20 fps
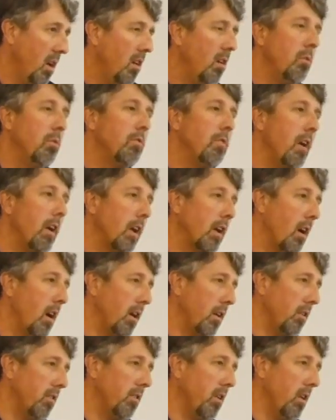He was very
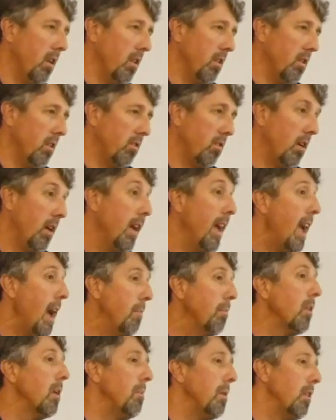cognizant of this,
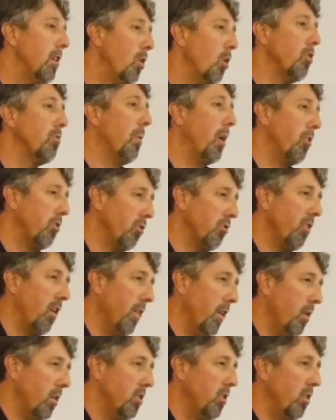and believe me, the U.S. Marshals
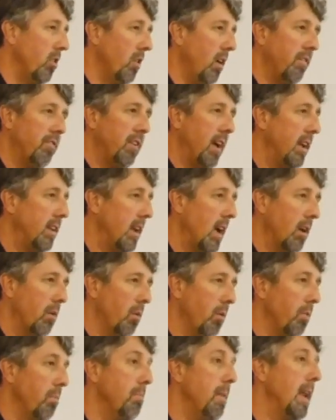all know it too. I've sat down
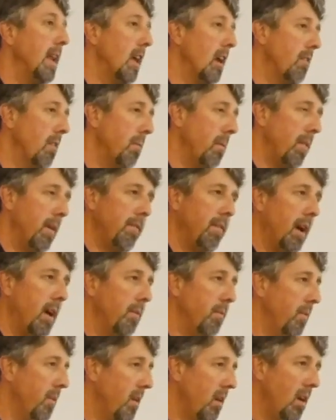with many of them, and they've
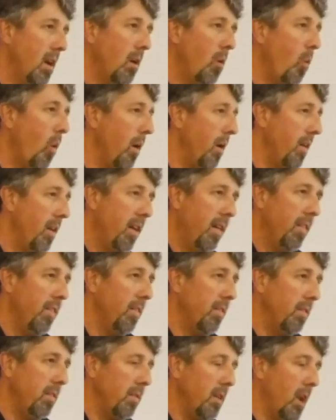had, well,
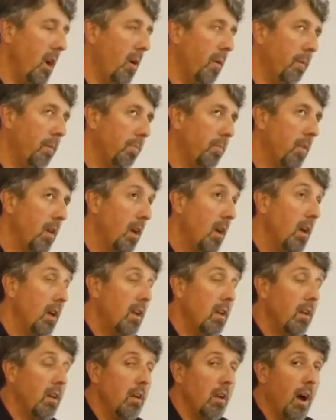you know,
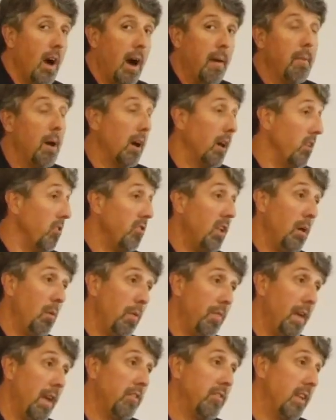I'm not going to say
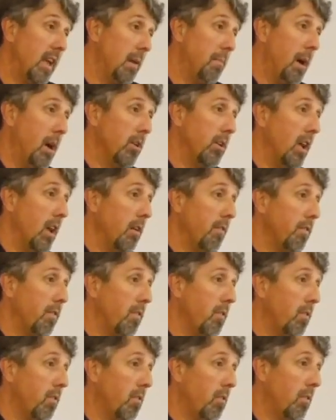what they say about Dave.
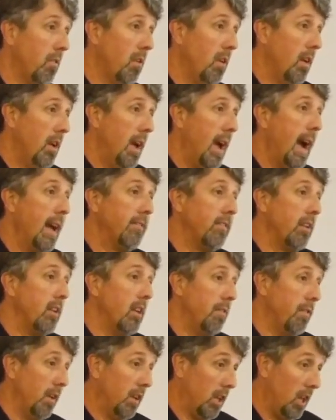That's a
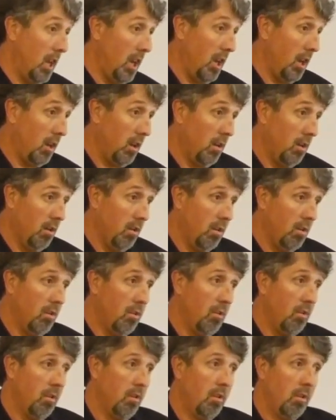different gig,
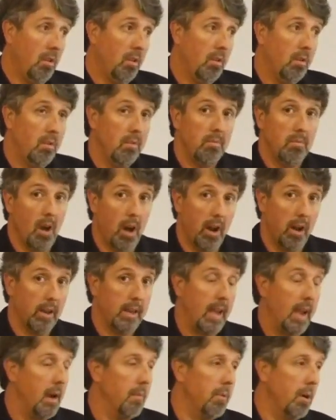not on
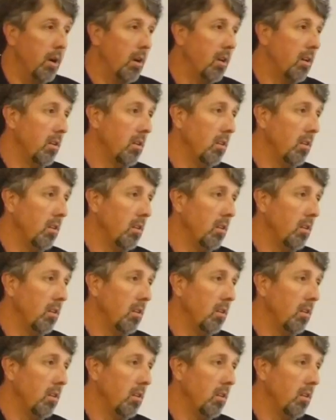camera.